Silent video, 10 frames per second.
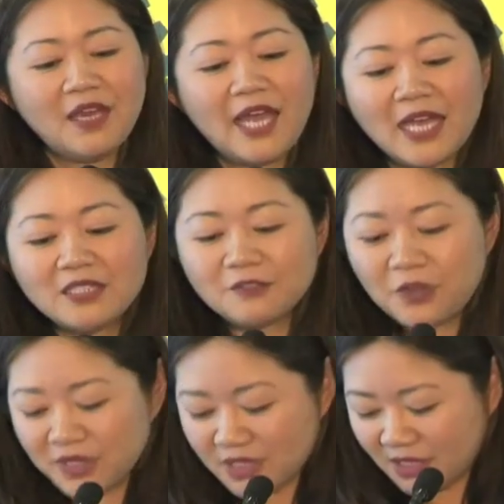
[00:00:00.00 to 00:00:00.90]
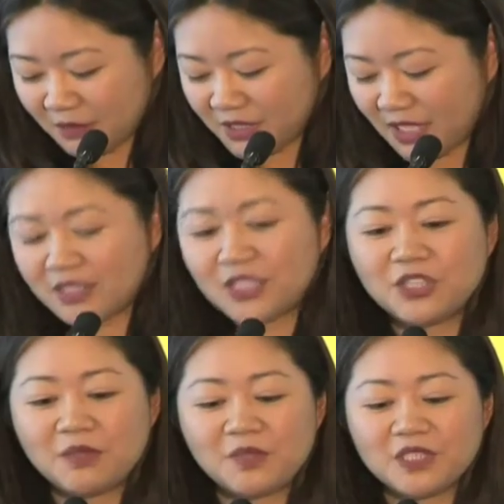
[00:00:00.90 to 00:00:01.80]
And of course, in some sense, this
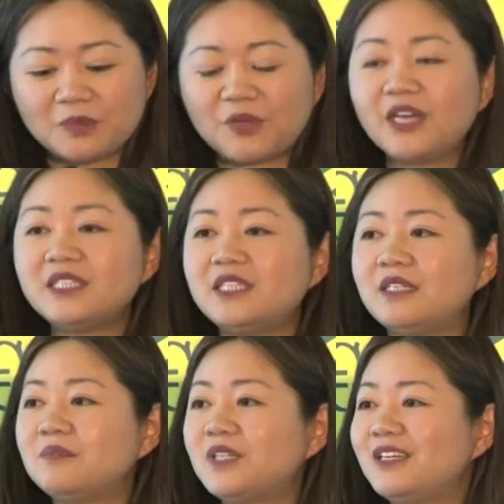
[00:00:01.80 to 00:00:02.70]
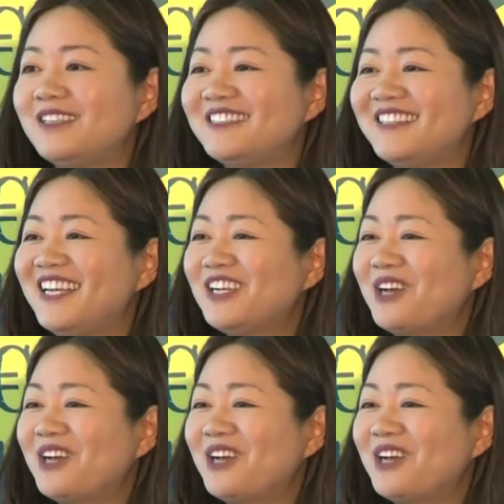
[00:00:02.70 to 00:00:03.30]
shouldn't be surprising because